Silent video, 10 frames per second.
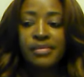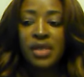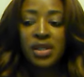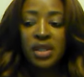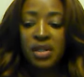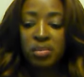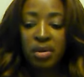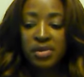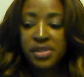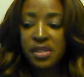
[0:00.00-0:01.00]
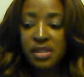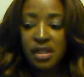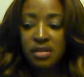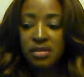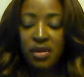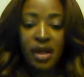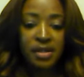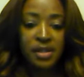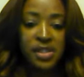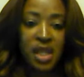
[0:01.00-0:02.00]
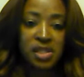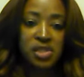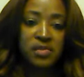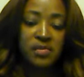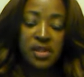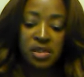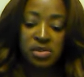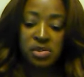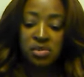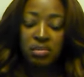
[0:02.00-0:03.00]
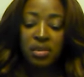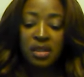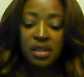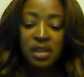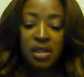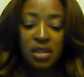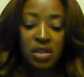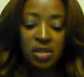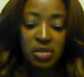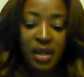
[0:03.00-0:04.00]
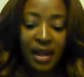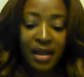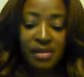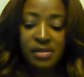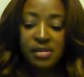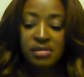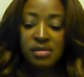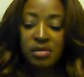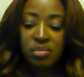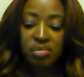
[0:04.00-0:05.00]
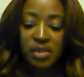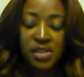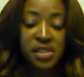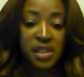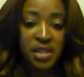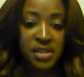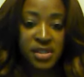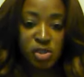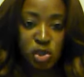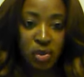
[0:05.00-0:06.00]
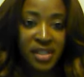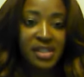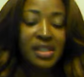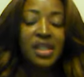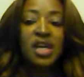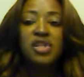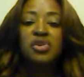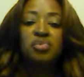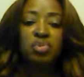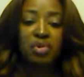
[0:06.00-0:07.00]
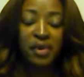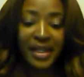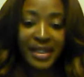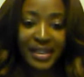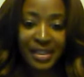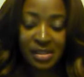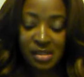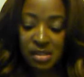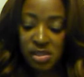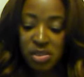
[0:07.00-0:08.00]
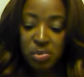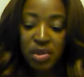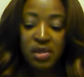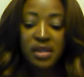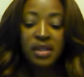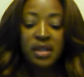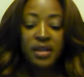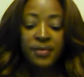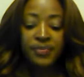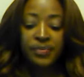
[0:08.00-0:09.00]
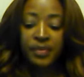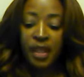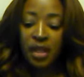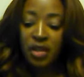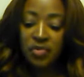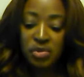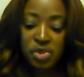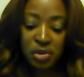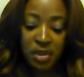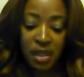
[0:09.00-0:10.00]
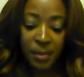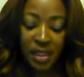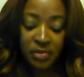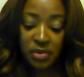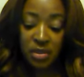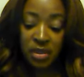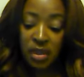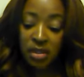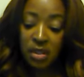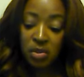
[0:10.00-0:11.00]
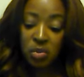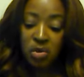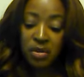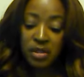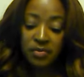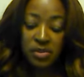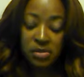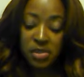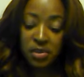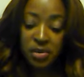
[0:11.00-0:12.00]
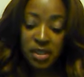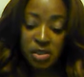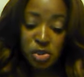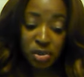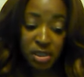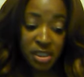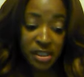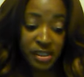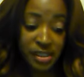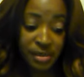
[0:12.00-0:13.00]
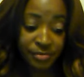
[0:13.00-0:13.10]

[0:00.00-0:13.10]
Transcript: another person that you know I attached the videos to it, but you guys let's let's join together, pray against this spirit. If you're doing, I'm gonna give you a, another warning. If you're doing drugs,